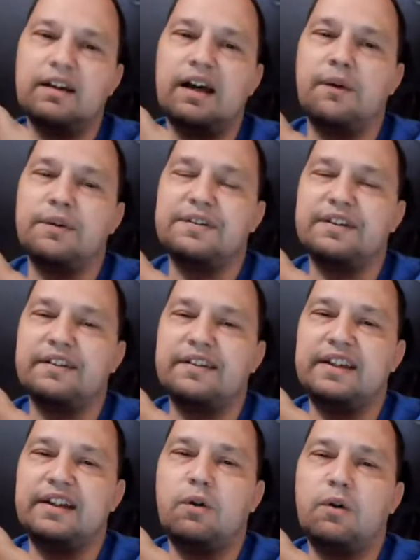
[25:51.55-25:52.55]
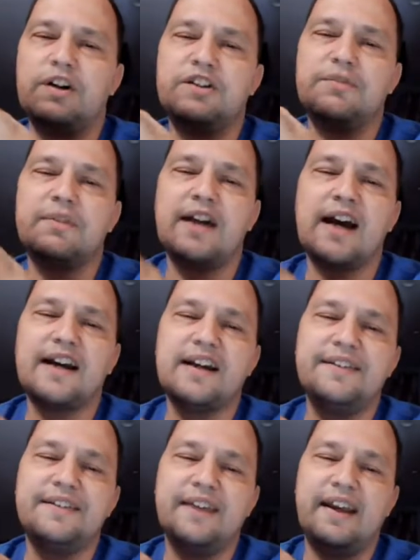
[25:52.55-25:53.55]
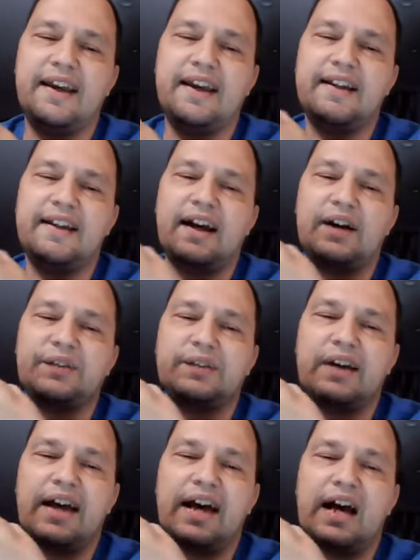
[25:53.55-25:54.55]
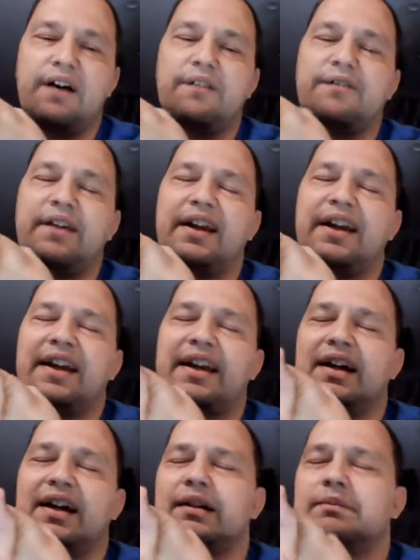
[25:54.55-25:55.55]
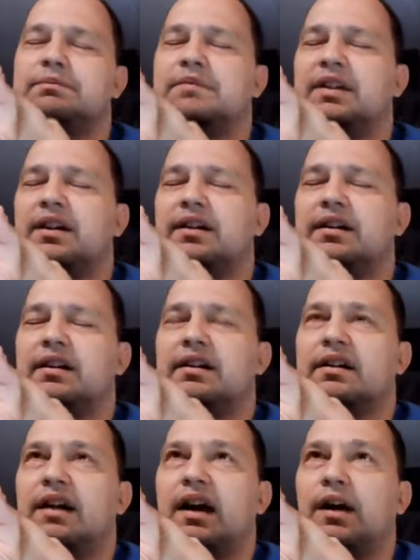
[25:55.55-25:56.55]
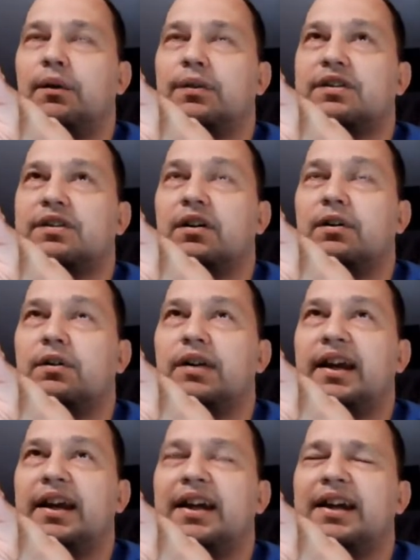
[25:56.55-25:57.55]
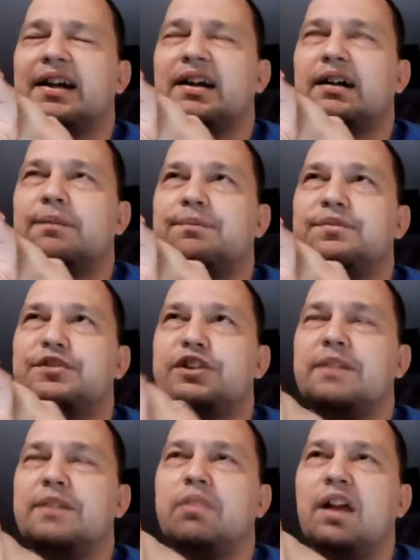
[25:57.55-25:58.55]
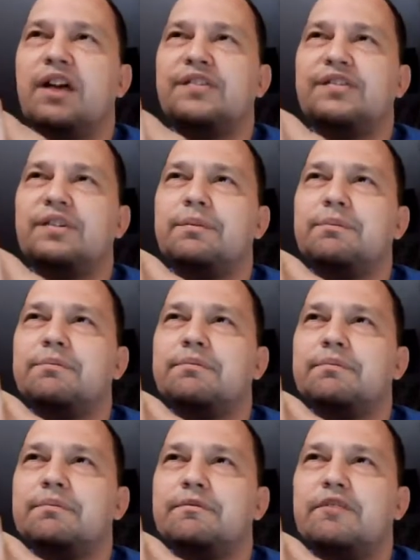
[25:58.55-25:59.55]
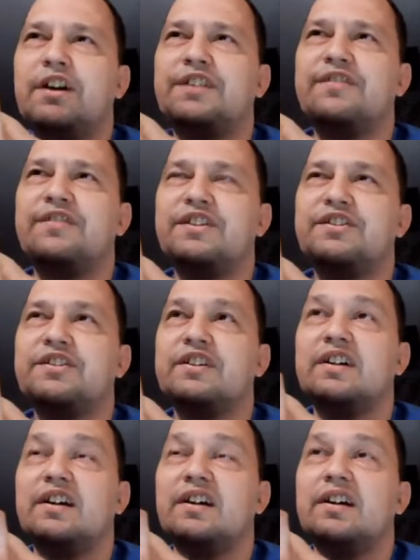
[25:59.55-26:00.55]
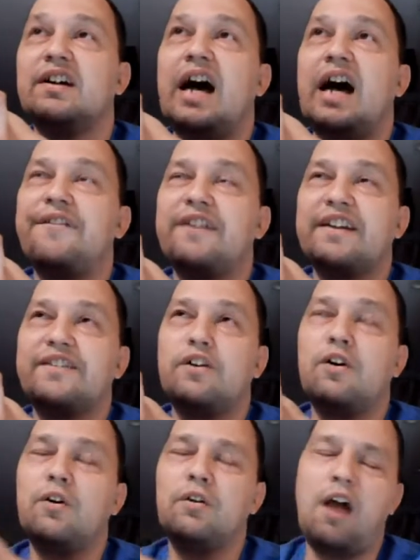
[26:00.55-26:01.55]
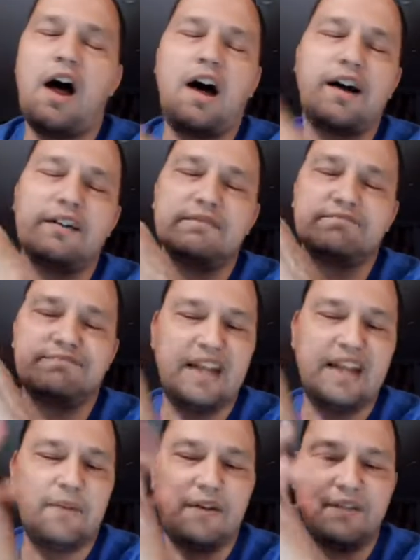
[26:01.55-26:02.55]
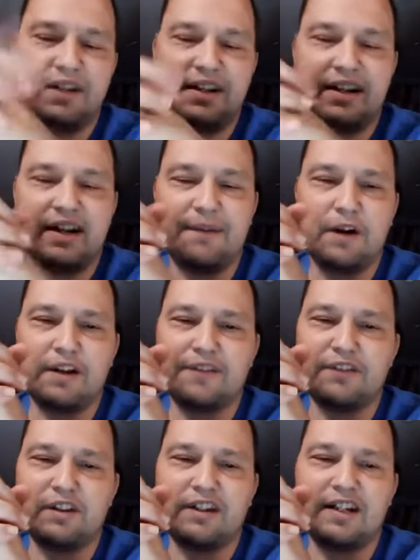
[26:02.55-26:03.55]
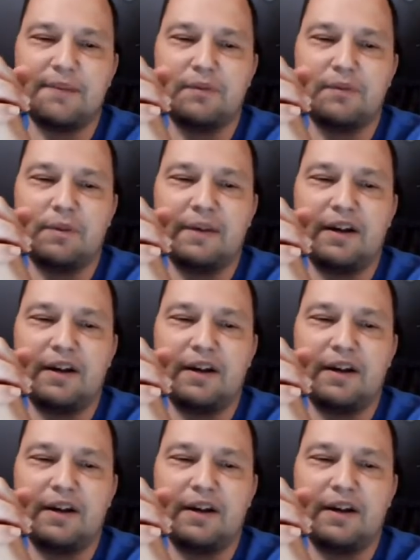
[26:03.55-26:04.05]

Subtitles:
the orange madakas, and I also have a, what's called a cherry blossom rice fish. I forget the whole long name of it. I would have to look it up in one of